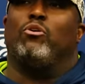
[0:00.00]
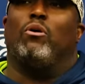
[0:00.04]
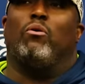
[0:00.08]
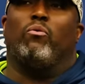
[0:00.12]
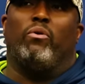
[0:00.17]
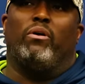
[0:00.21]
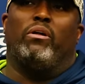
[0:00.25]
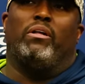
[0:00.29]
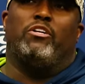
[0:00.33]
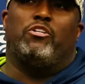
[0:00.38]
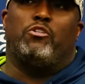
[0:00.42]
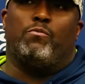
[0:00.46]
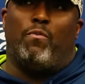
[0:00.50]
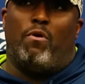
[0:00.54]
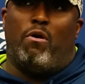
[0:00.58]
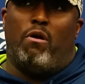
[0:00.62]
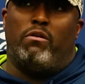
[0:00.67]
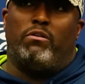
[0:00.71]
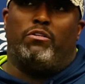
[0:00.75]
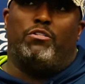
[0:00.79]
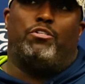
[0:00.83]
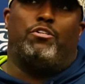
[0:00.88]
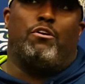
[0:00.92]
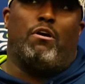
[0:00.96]
are really
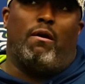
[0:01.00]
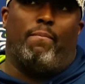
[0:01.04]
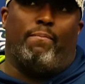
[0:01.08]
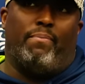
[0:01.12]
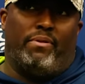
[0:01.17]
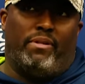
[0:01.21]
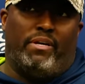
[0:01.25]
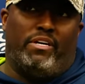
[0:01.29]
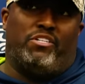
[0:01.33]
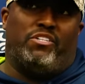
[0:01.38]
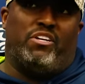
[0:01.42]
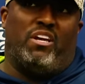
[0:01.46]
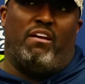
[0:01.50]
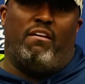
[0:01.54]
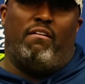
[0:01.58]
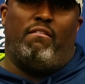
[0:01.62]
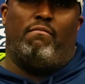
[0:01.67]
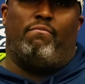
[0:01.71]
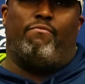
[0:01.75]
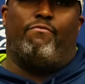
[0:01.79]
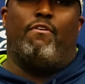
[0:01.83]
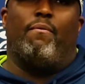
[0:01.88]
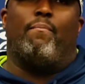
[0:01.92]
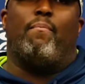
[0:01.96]
smart and sharp, and they
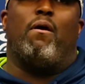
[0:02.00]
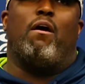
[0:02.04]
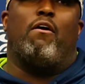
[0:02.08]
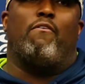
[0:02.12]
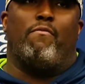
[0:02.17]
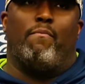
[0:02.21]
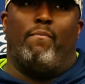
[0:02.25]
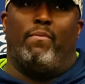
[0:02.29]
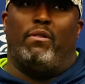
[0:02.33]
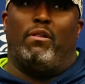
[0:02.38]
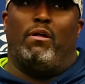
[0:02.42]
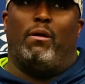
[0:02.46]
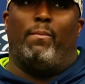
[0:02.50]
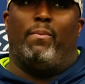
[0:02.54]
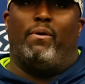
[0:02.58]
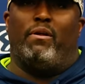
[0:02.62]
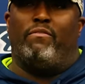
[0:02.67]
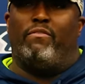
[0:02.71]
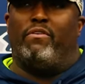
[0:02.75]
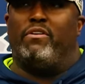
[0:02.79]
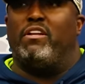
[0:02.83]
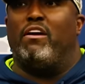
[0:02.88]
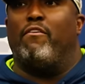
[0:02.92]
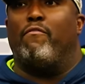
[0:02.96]
see football from a little bit
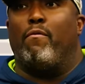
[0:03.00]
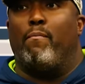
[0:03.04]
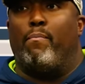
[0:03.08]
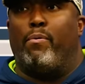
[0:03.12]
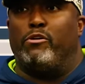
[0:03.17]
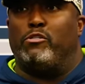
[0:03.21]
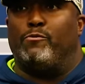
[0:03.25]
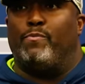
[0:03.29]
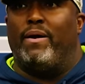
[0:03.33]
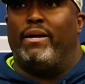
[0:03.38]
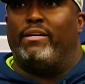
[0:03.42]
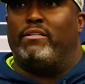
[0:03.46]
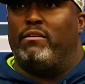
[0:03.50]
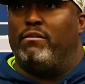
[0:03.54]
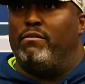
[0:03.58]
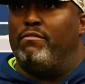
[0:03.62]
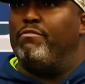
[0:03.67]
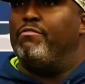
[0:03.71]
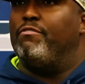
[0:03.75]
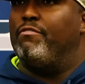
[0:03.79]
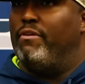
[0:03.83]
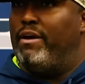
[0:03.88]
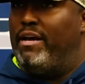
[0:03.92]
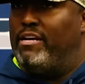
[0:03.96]
of a different
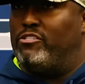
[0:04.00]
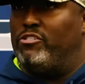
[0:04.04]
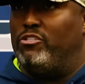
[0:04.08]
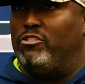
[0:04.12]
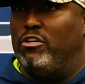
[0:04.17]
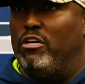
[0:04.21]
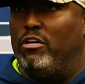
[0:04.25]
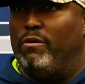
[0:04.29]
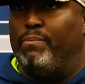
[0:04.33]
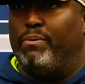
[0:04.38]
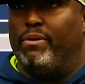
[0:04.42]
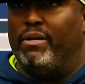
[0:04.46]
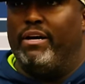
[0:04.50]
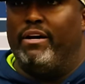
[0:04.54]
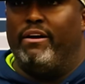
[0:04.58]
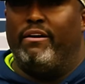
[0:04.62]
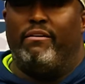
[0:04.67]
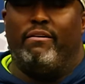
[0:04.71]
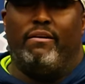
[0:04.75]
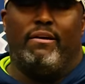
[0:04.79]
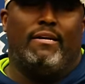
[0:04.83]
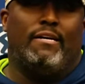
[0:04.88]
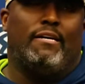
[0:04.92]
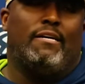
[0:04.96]
perspective as a young
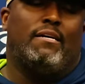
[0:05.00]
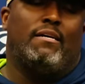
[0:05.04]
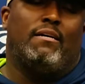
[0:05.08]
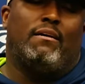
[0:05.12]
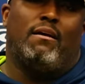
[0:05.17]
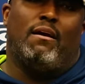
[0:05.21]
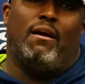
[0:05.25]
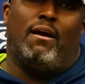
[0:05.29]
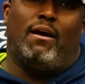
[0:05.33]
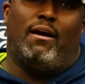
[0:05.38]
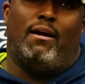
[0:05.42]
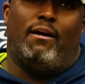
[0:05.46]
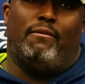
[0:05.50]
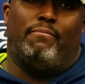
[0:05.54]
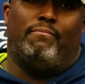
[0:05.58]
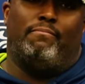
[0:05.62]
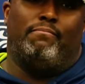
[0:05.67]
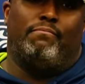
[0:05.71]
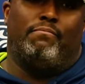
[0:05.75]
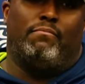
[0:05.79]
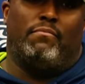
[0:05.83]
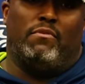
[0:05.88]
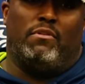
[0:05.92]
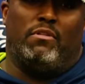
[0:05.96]
player.
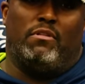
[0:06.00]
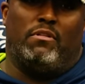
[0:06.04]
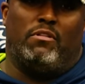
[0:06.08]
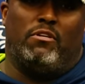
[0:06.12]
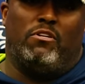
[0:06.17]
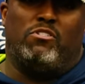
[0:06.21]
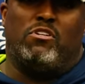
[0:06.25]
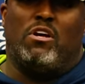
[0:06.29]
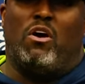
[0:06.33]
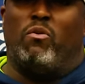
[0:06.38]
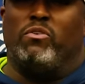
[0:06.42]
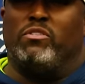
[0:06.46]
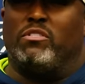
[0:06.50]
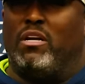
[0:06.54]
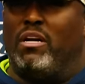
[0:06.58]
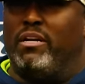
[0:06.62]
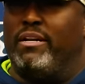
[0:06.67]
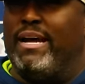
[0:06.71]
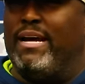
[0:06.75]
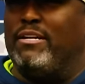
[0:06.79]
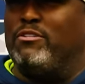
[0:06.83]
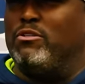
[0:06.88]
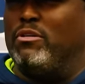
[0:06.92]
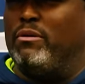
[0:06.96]
Um, there's always going
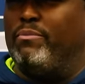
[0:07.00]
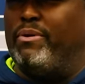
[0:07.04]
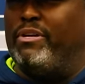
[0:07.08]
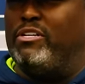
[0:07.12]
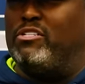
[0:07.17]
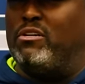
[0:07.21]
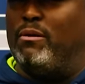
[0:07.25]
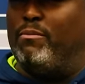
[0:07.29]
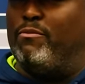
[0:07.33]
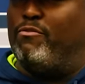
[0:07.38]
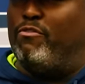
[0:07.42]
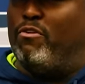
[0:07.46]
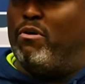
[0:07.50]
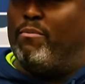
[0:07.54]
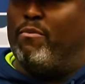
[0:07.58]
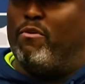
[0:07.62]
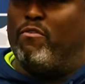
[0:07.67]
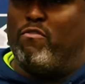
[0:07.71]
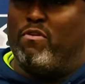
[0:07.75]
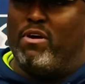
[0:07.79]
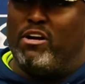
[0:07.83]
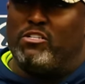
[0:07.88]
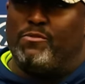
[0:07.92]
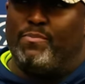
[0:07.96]
to naturally be some form
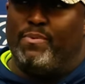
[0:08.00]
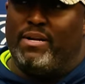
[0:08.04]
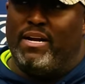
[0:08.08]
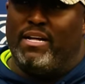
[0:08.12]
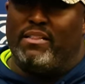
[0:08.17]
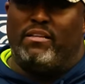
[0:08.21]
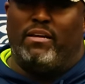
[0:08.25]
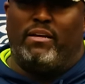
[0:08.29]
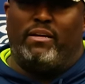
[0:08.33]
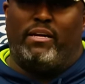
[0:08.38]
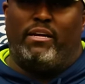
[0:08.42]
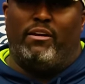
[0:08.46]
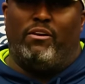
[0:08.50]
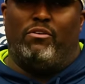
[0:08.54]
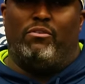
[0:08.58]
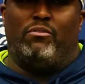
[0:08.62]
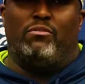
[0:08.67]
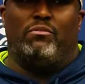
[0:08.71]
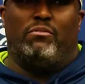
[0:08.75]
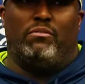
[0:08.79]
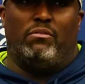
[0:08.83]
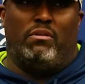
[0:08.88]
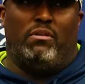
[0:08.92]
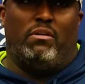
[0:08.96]
of rust, but I think
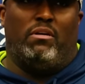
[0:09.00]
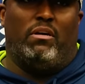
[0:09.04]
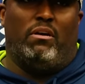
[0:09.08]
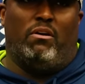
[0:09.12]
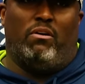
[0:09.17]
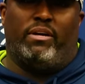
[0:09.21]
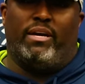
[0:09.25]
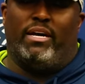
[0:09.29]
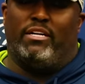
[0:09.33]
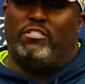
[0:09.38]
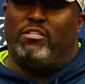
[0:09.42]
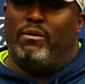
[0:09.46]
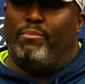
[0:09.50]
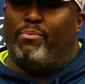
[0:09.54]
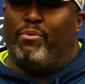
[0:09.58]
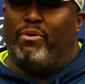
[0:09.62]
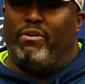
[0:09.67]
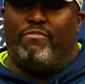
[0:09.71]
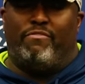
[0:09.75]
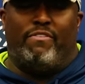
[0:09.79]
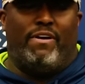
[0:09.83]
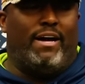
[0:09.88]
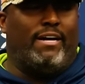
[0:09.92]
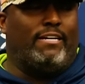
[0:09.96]
he'll he'll catch up
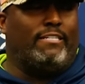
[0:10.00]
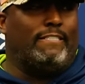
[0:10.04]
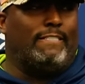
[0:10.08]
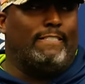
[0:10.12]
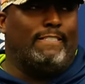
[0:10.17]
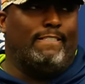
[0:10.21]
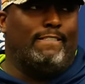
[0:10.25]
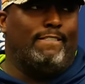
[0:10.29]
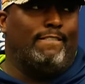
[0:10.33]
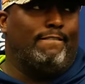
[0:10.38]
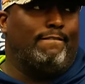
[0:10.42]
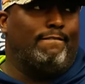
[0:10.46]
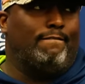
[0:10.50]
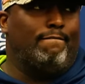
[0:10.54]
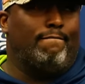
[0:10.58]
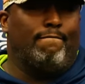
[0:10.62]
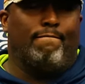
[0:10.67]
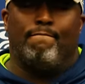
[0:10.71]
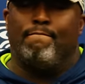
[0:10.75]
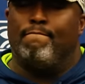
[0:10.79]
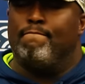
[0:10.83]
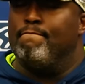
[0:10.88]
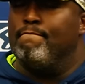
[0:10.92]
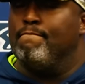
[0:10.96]
pretty fast. What's,
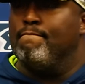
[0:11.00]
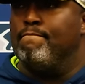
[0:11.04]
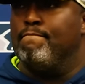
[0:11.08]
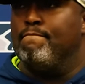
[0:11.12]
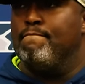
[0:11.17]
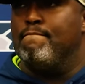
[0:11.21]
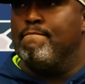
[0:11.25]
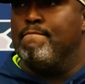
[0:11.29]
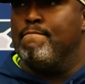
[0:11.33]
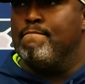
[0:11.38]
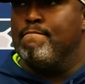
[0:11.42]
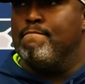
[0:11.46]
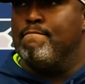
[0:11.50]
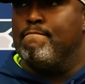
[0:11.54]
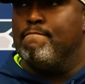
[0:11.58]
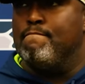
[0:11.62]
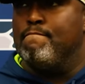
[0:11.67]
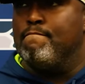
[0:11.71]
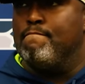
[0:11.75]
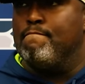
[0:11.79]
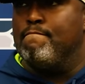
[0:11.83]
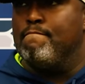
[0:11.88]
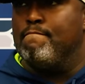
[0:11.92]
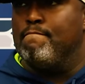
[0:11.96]
if Devin Bush has to
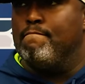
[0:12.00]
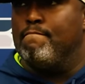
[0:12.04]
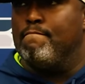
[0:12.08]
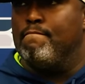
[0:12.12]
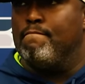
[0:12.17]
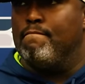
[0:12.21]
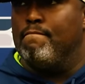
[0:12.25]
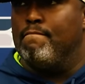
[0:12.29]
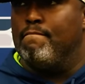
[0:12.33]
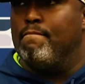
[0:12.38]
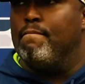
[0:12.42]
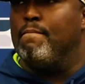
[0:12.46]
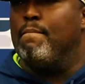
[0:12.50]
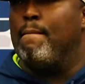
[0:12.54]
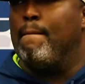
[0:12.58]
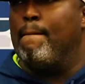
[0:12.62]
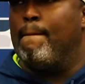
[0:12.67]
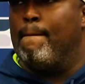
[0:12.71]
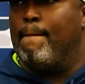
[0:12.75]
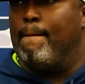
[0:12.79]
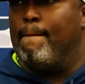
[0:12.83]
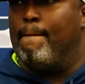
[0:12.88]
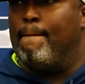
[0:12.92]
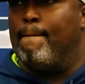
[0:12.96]
play more, if Jordyn
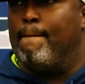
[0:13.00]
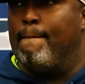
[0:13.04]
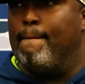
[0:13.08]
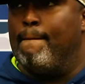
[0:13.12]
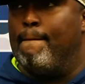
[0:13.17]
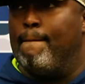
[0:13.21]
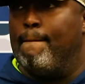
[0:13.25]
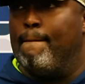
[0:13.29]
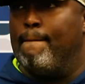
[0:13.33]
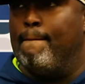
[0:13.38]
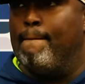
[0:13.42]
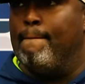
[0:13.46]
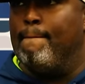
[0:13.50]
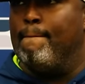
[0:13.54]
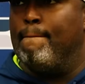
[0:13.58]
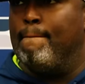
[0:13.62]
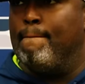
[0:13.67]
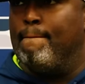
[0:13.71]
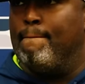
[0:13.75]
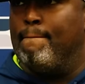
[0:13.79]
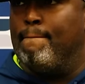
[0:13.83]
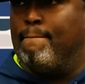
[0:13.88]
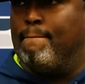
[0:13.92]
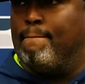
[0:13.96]
can't go, just what's he
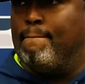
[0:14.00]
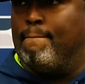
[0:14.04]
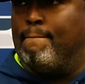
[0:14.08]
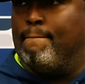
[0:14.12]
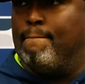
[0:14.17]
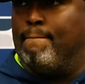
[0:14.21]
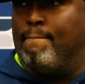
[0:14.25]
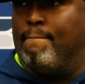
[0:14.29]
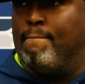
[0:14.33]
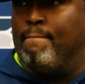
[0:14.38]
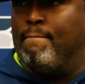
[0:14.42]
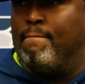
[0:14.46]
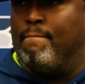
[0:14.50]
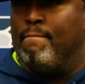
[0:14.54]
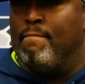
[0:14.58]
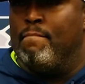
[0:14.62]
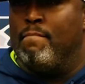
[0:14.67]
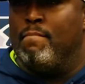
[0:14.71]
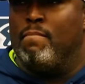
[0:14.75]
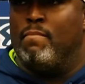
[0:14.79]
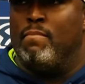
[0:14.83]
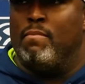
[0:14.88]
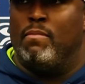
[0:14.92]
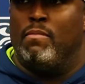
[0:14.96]
shown you in the time he's
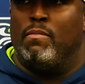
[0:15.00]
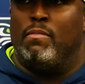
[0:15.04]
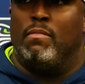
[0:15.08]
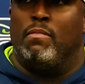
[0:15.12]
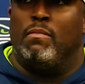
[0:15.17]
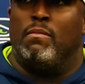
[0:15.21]
been in there?